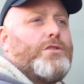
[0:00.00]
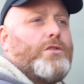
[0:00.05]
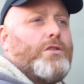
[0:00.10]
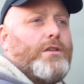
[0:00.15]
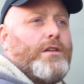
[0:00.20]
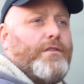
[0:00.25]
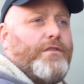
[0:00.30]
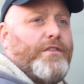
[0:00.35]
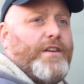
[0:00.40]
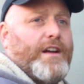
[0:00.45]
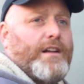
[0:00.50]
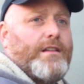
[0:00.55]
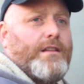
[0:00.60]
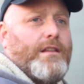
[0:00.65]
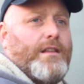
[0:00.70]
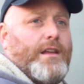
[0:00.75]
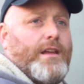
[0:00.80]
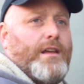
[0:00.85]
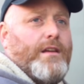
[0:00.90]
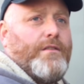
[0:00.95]
you could affect
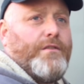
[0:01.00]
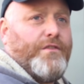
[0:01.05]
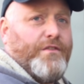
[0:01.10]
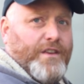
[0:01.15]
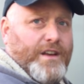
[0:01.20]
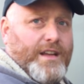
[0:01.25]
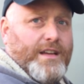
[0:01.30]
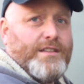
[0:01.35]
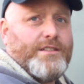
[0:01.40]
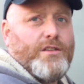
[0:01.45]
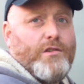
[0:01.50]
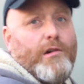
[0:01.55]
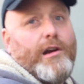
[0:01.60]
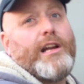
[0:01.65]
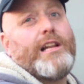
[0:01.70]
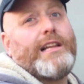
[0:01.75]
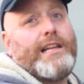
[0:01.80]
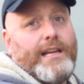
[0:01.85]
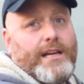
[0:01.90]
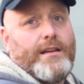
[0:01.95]
the fittings and
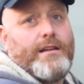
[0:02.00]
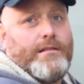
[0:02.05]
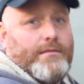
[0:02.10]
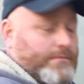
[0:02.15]
create a leak.